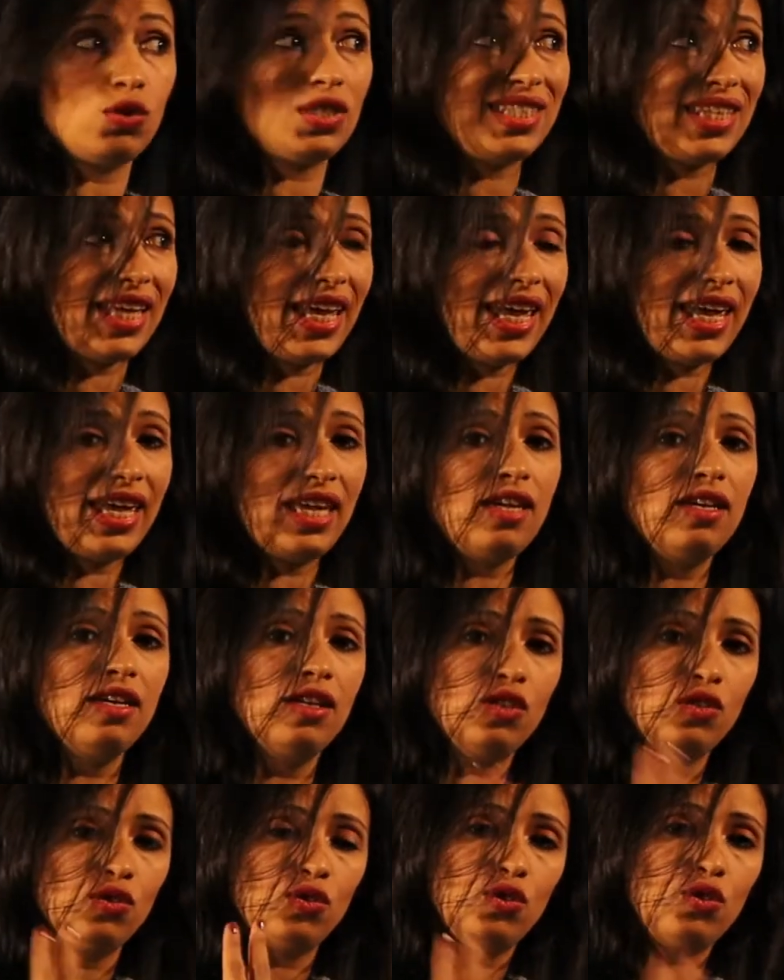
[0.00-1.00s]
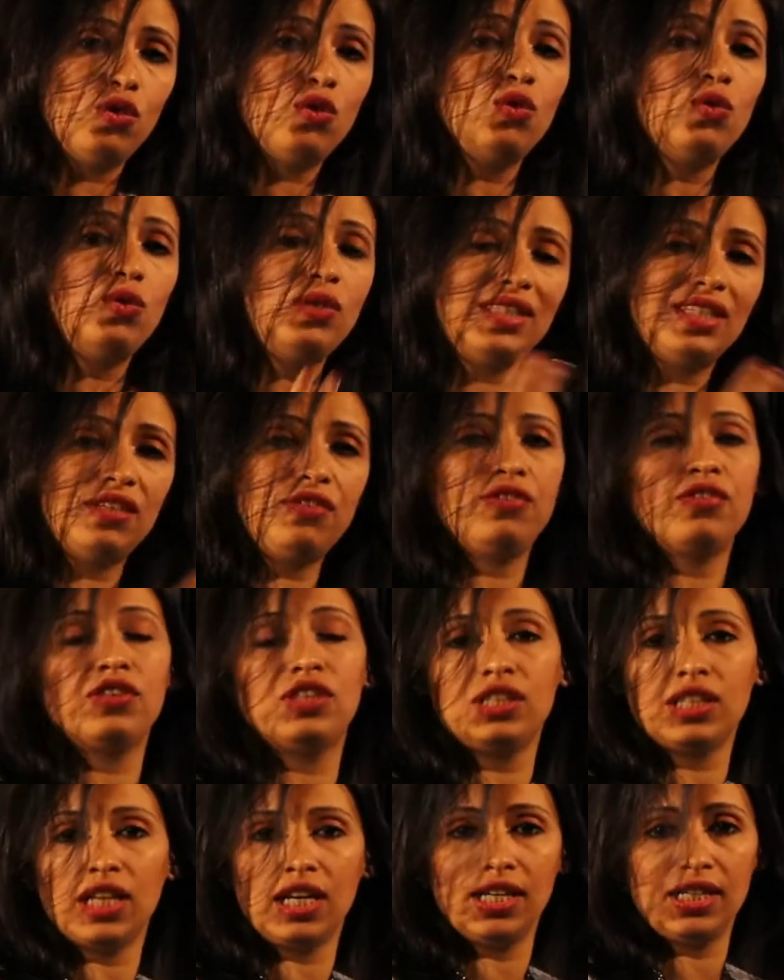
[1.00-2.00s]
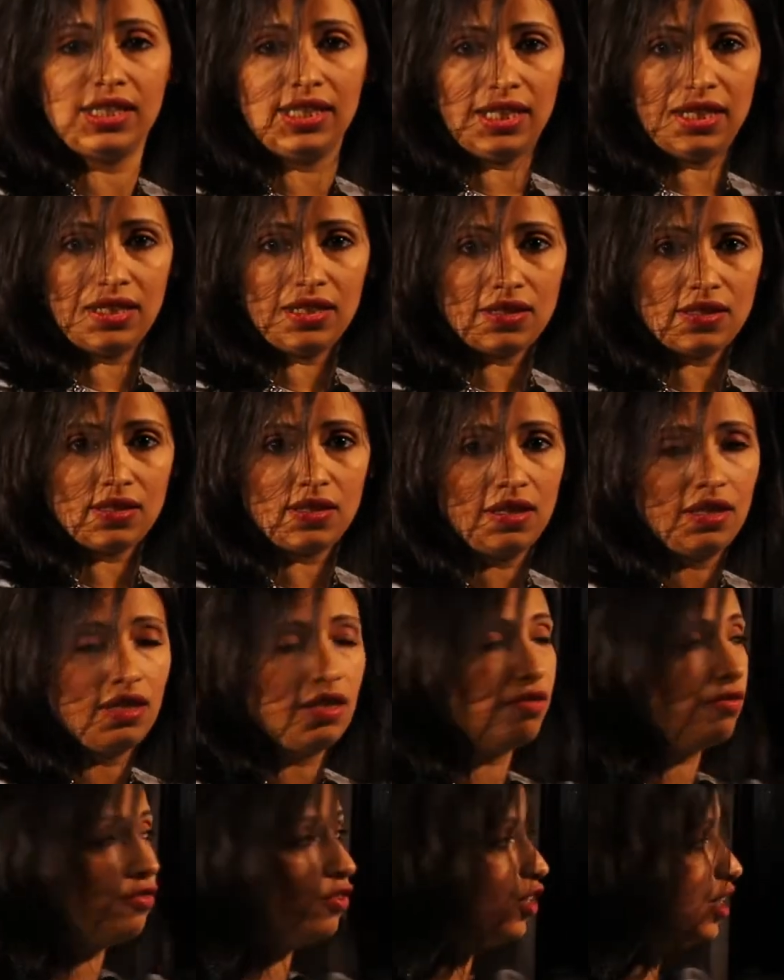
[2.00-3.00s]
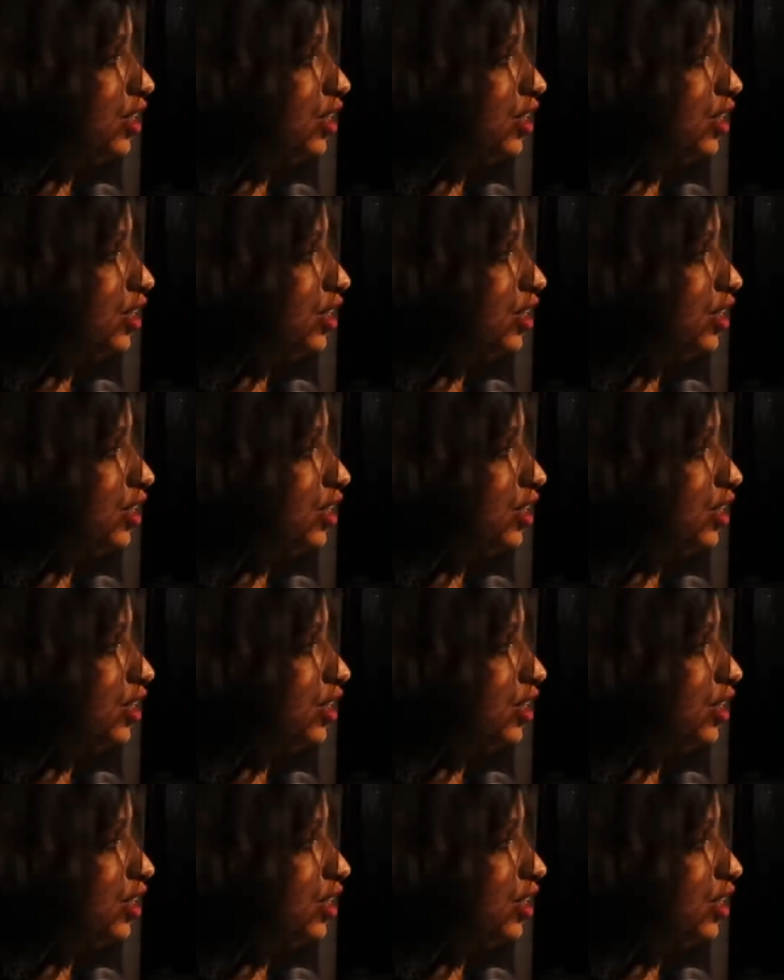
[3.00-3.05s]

say two different ideas. For